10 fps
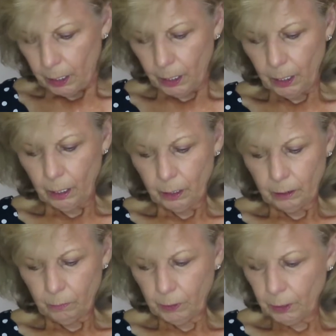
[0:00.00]

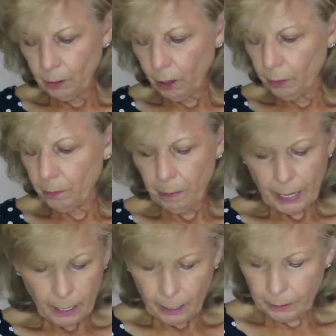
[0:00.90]
And then on the
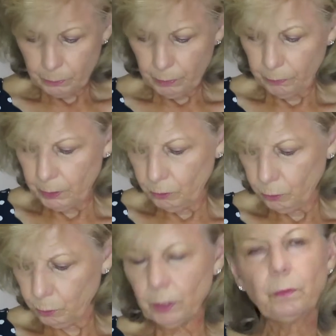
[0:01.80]
back, now these
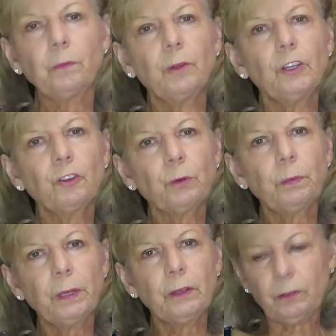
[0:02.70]
three
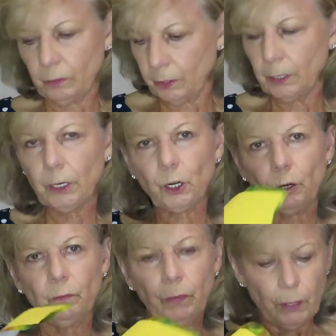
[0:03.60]
pieces
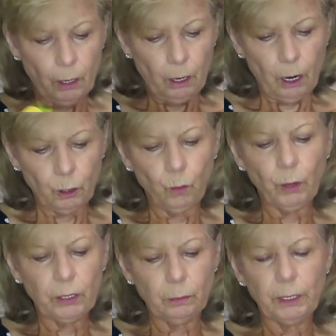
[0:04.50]
here are
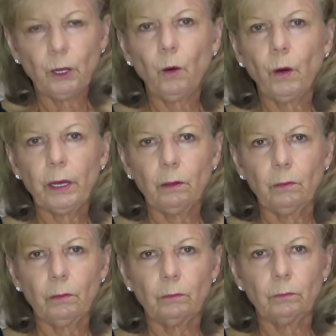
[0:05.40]
going to be going,
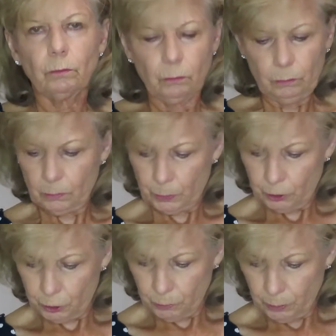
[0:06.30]

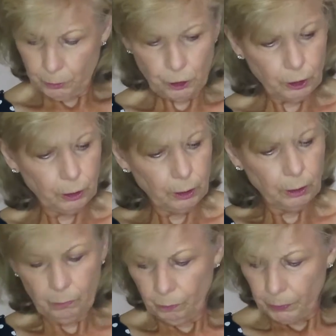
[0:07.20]
let me show you
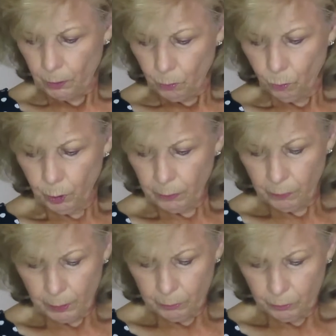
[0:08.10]
here. One of
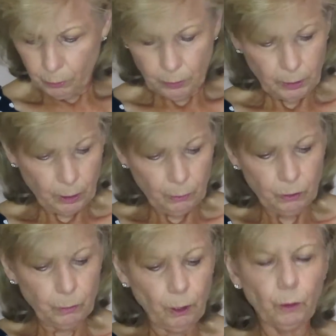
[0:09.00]
them is going to go, the
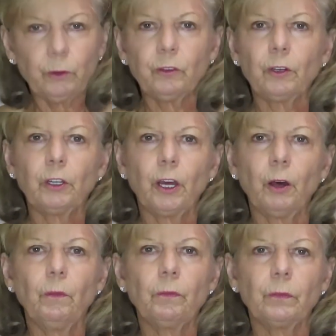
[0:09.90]
smaller one is going to
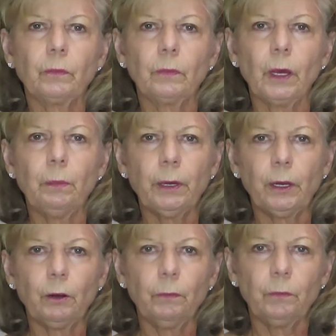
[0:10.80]
go up here